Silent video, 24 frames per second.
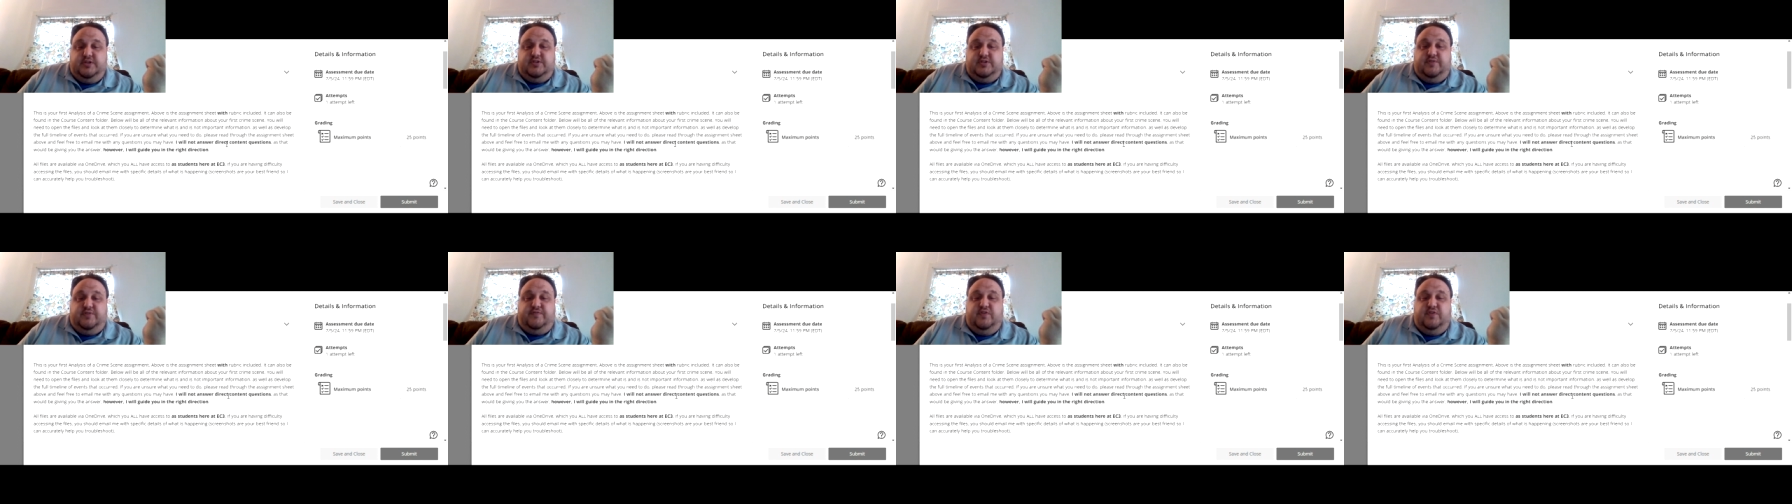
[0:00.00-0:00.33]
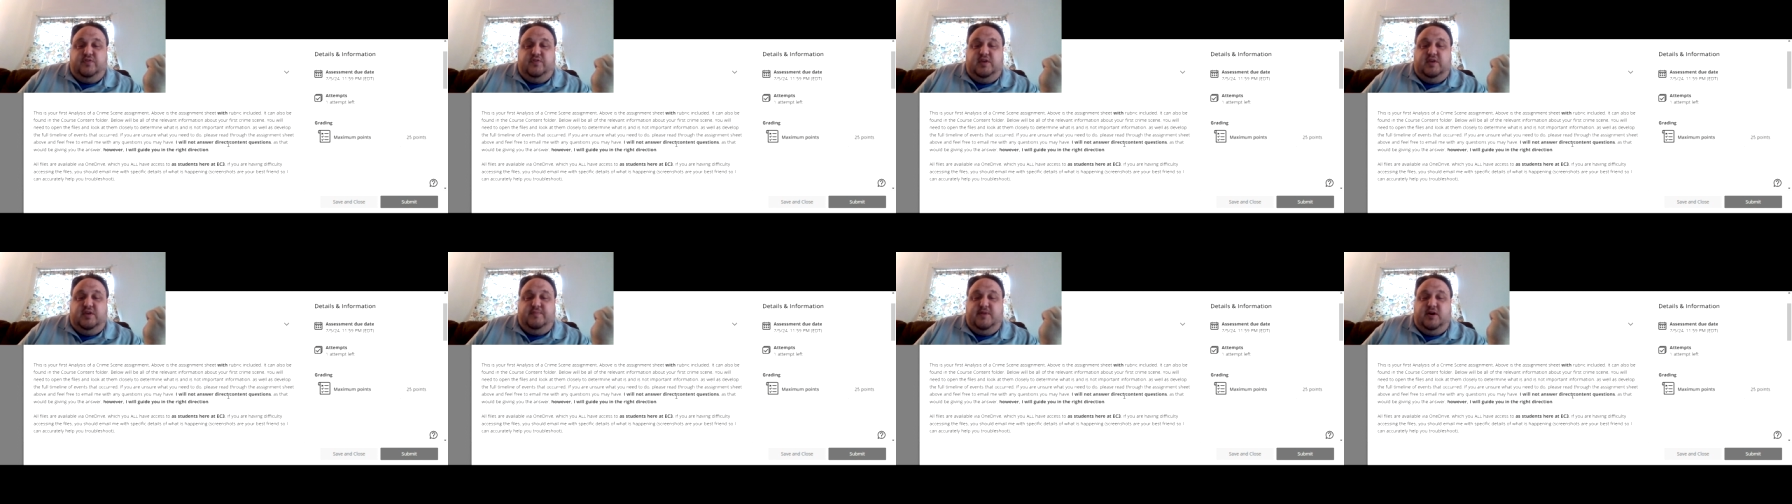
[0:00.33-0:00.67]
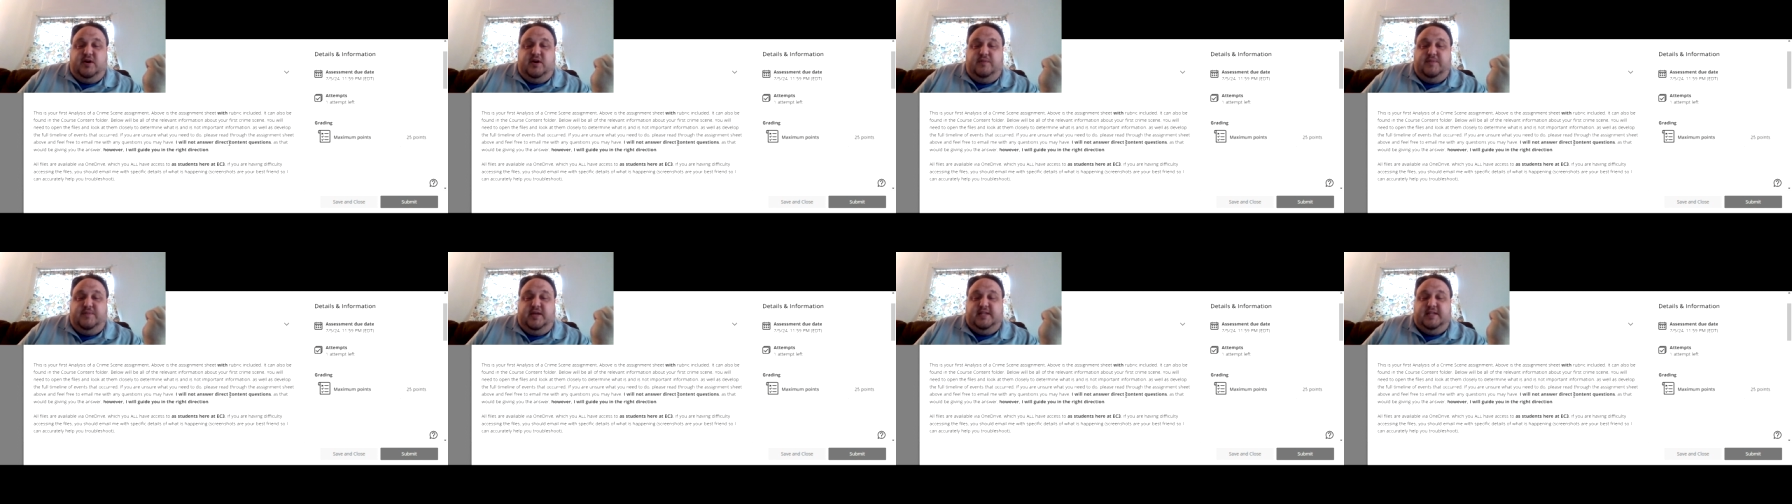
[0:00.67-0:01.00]
So if you
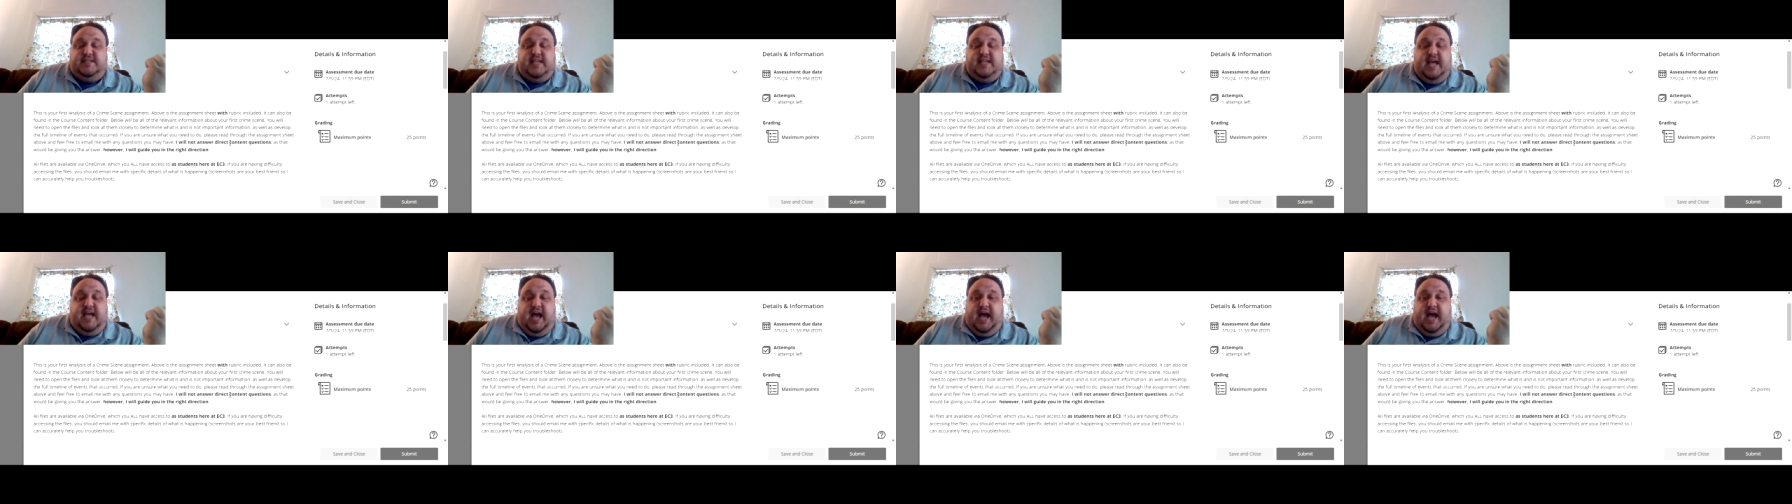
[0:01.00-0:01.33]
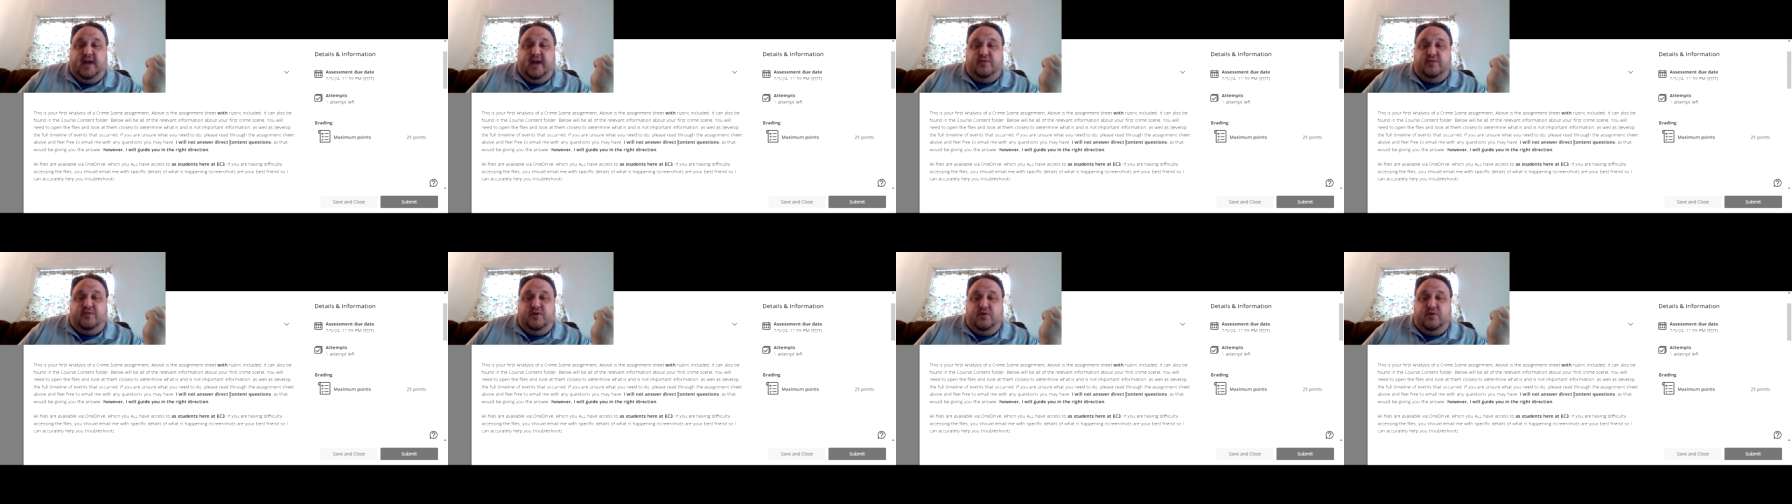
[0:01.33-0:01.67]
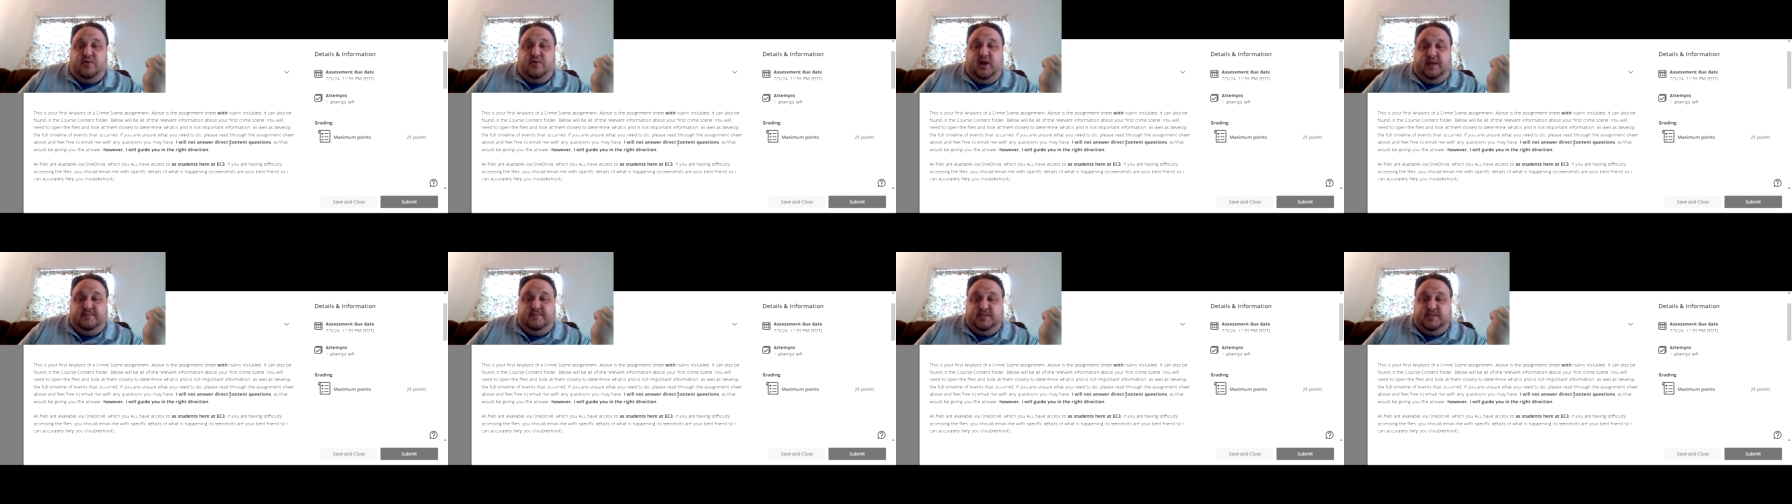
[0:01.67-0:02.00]
email me and say, I don't know
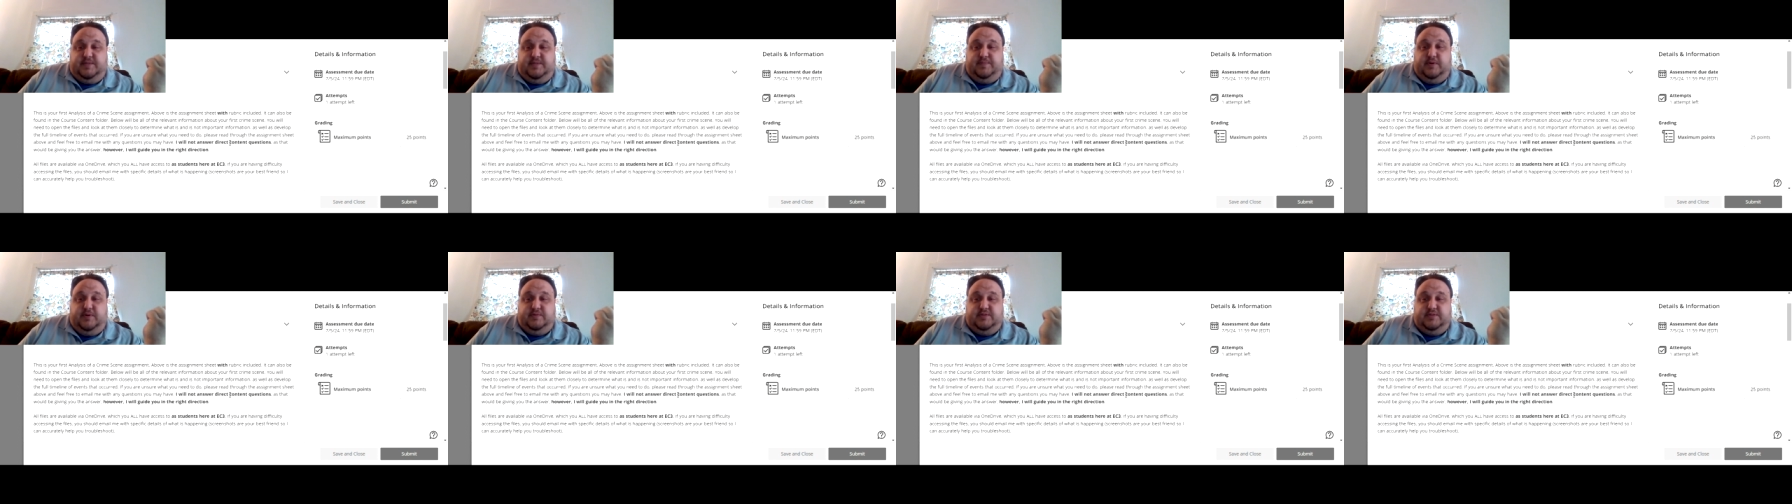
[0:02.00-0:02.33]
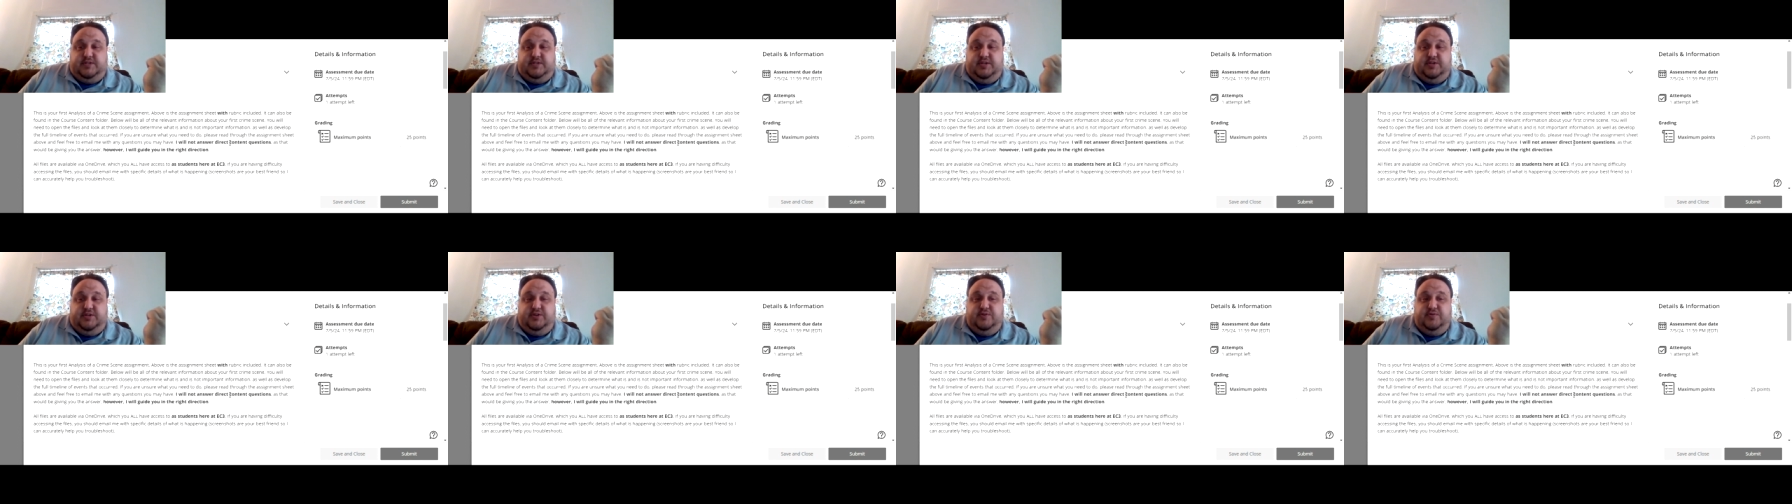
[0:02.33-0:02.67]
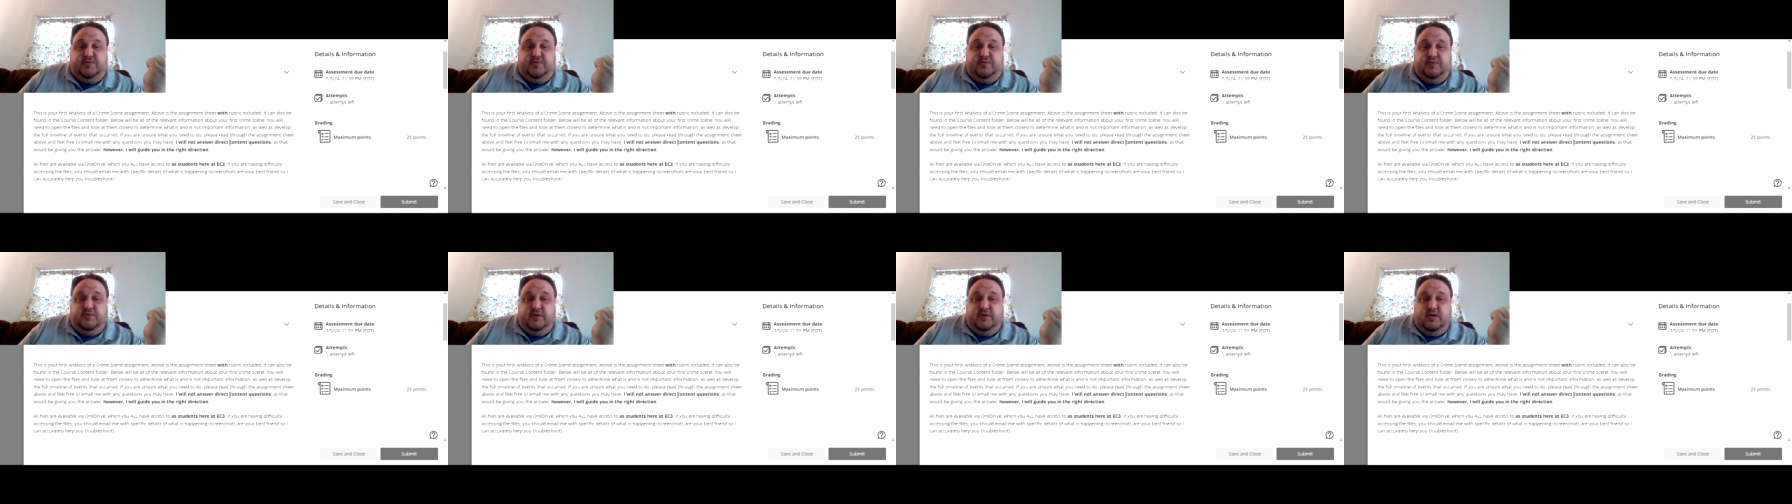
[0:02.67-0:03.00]
what I'm supposed to
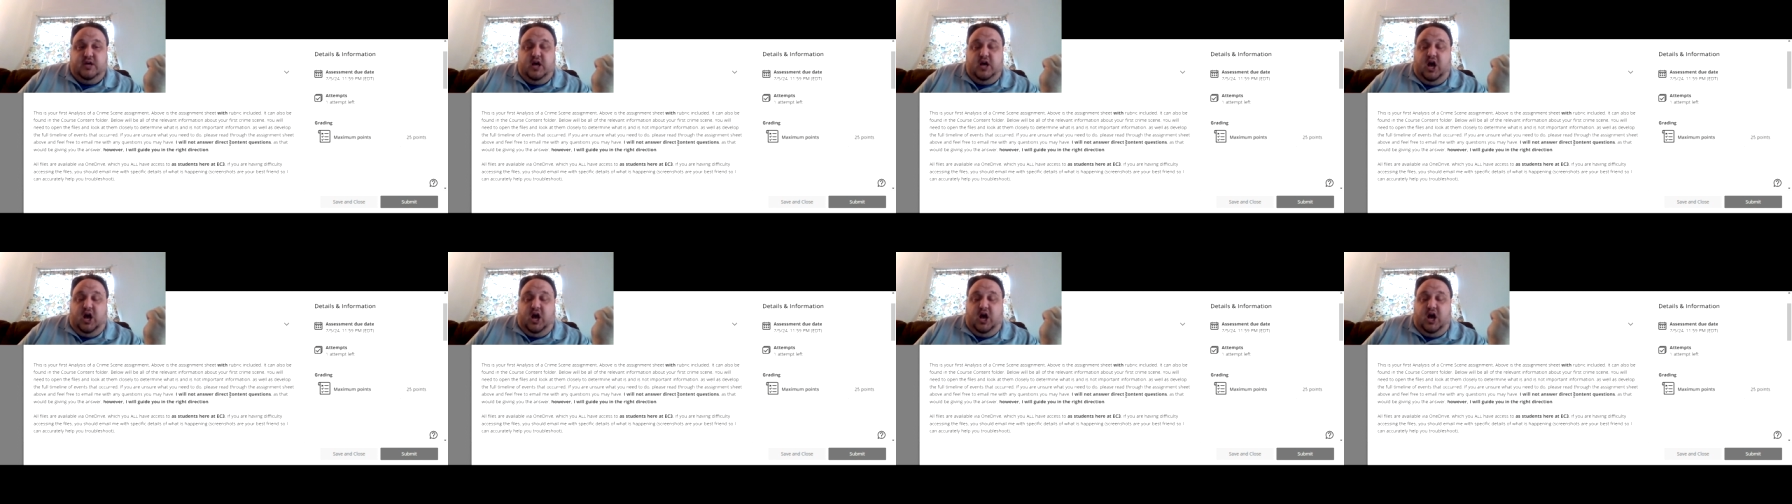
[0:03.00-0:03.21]
do,